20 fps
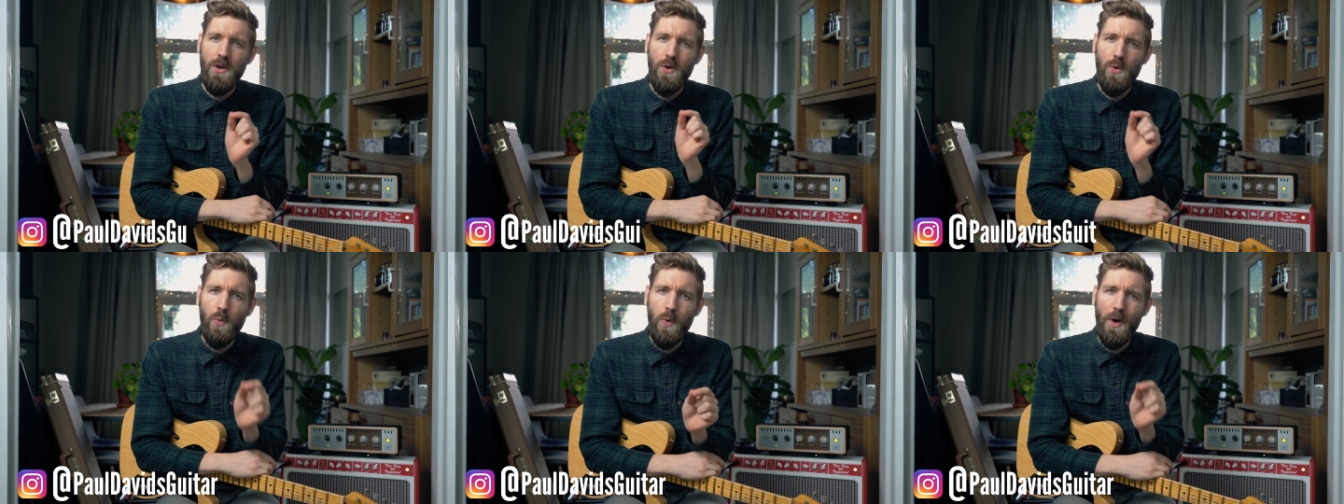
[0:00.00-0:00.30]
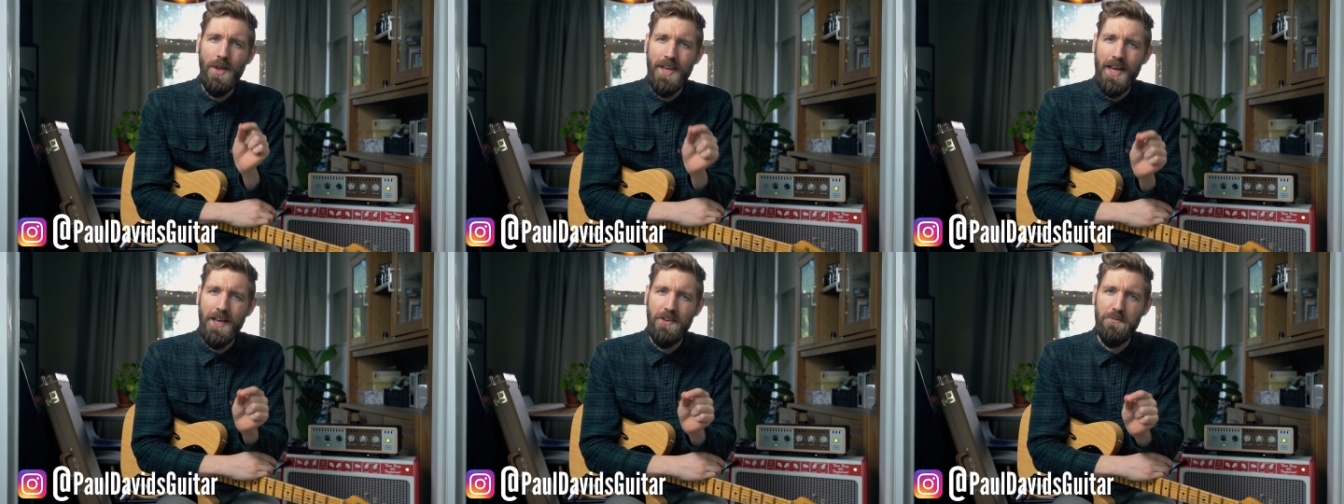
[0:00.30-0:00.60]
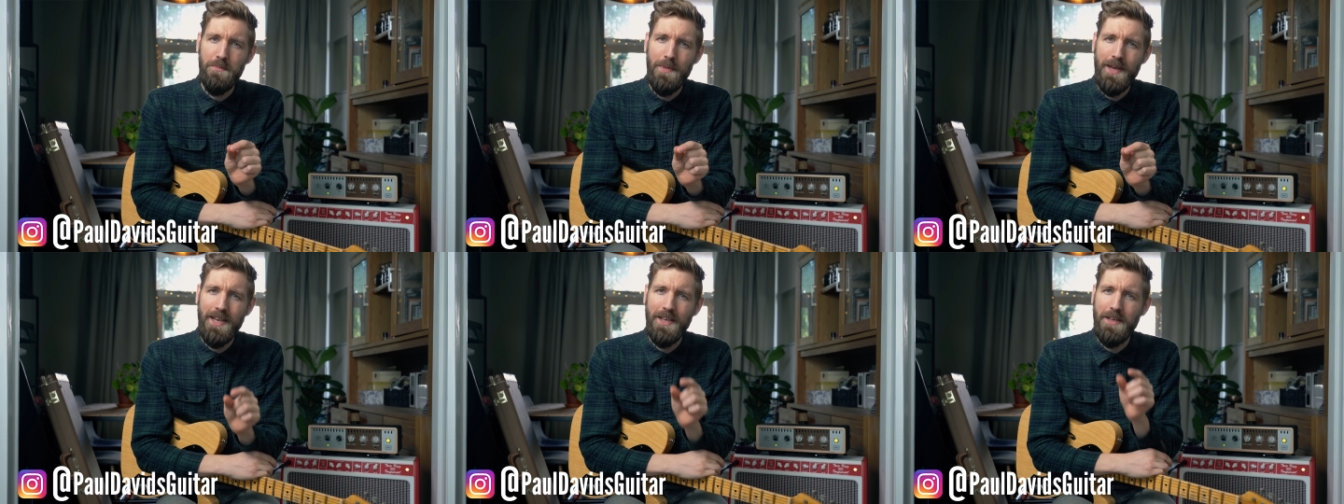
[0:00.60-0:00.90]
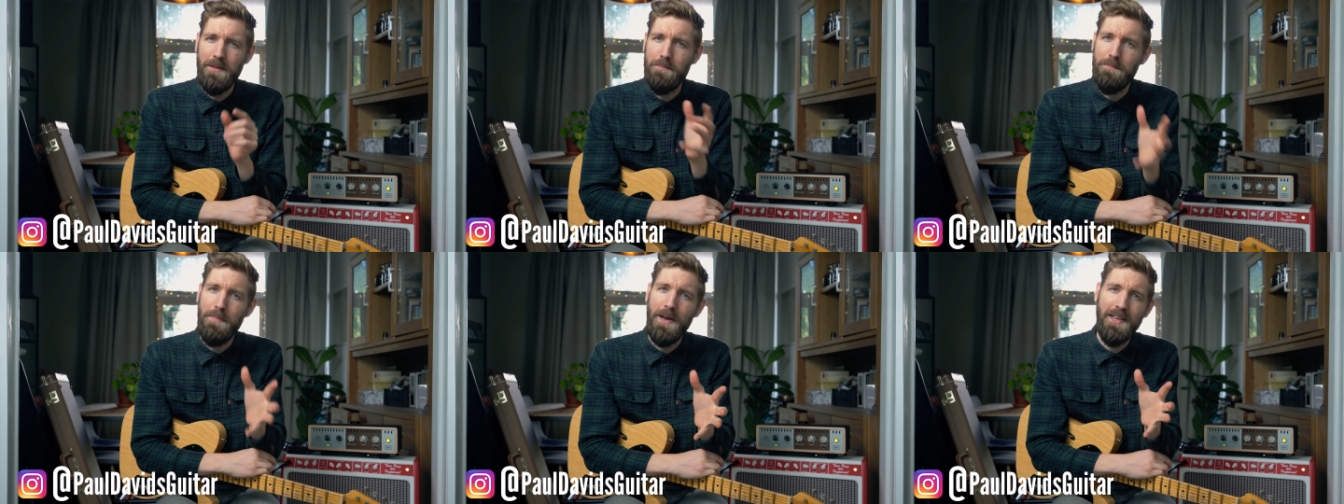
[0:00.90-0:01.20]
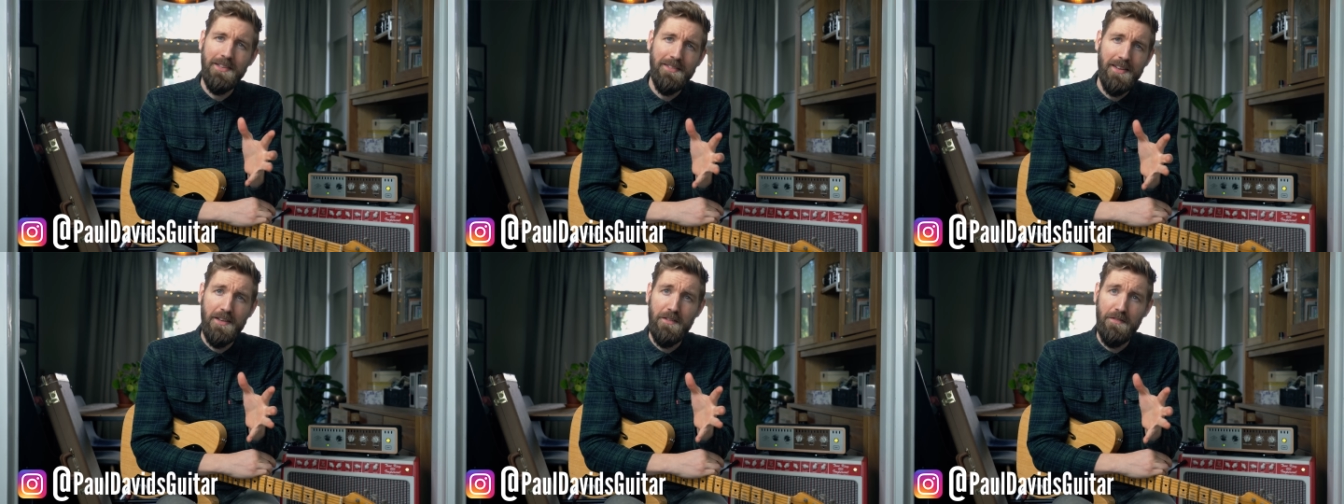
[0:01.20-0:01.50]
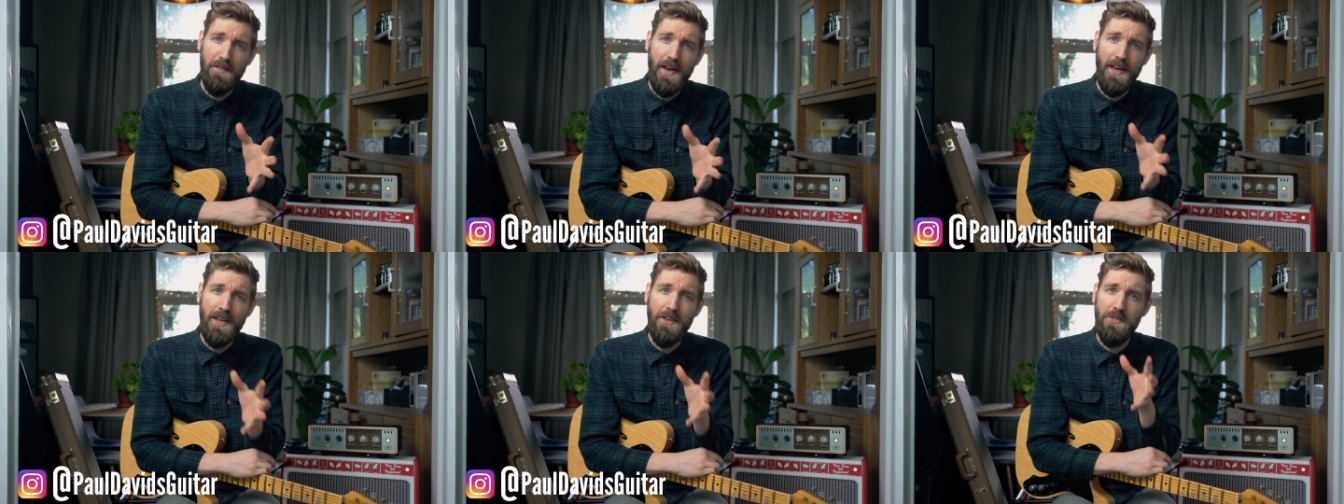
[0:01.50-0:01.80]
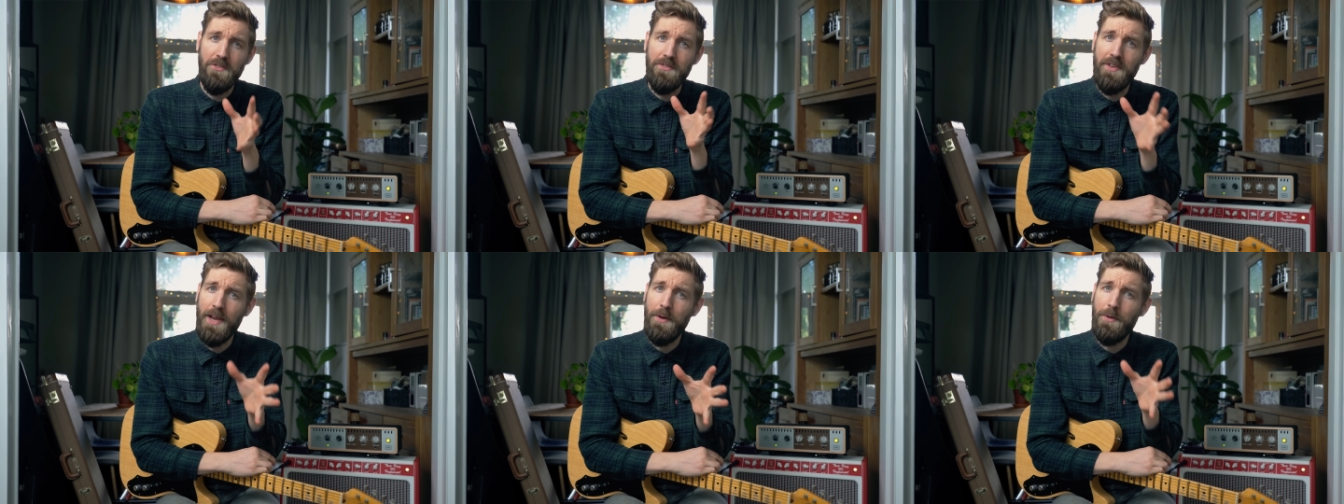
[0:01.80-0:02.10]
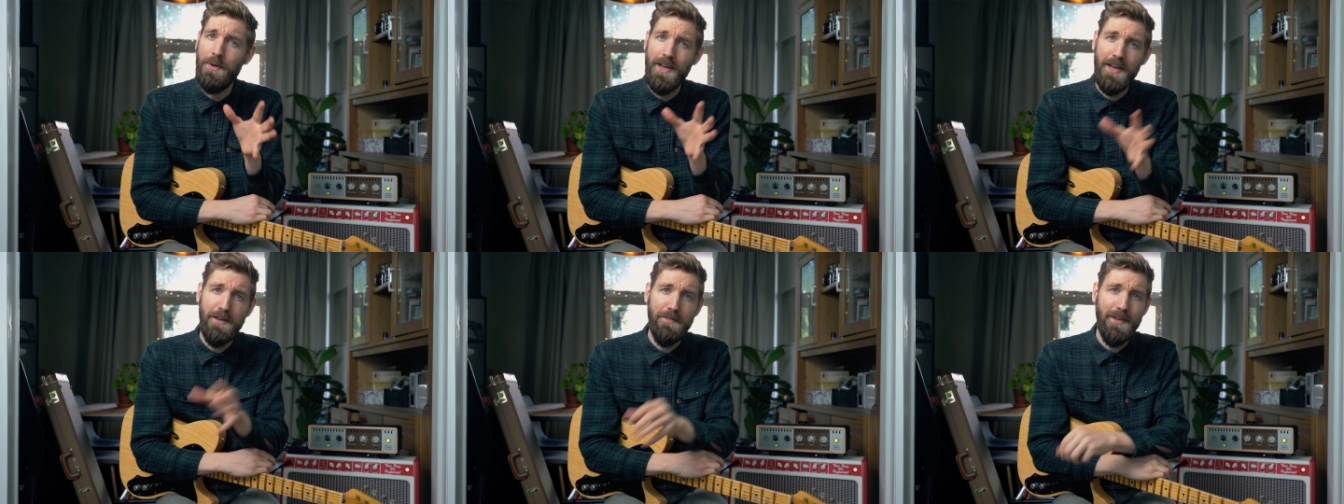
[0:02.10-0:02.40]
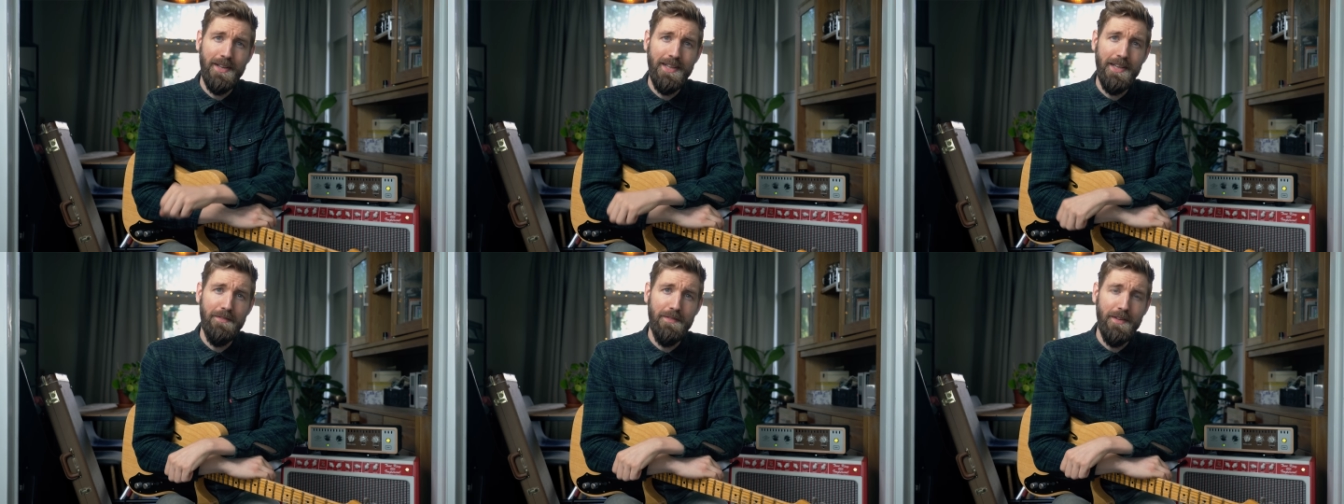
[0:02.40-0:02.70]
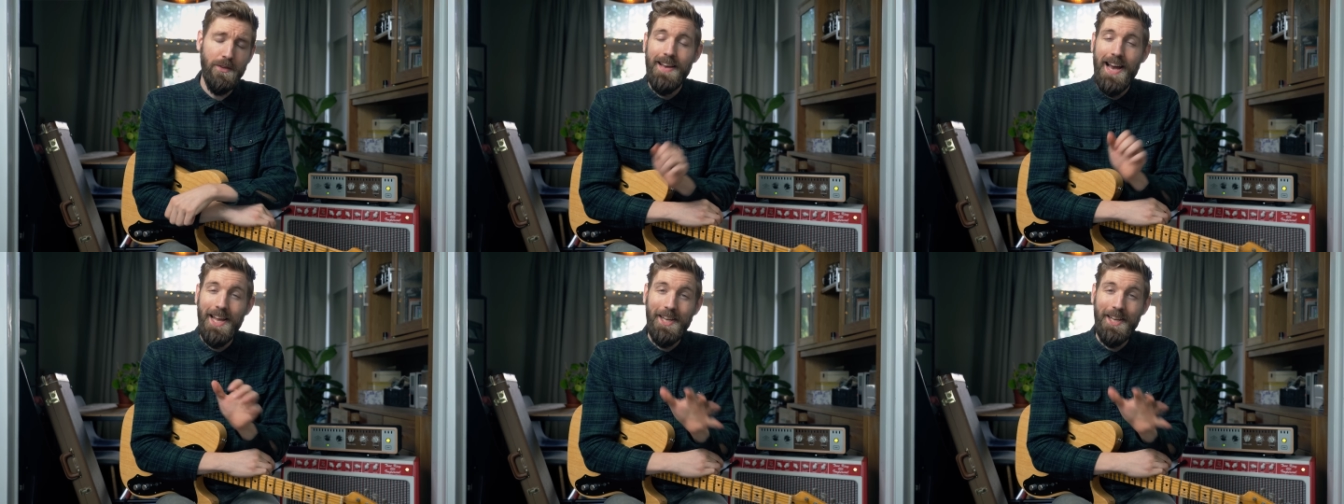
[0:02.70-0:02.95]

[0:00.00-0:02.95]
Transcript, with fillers: what has been the best advice they were ever given?